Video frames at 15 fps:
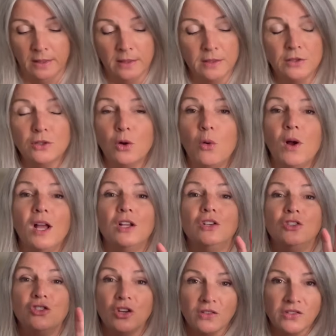So
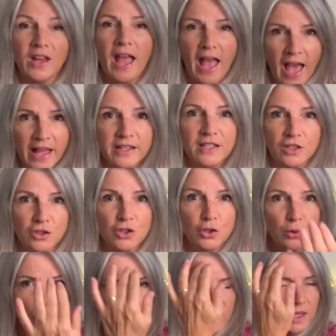just adding
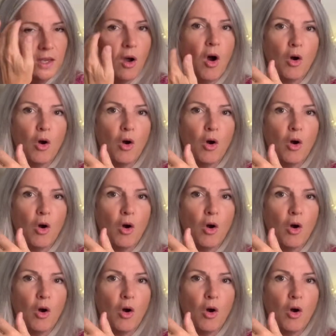to the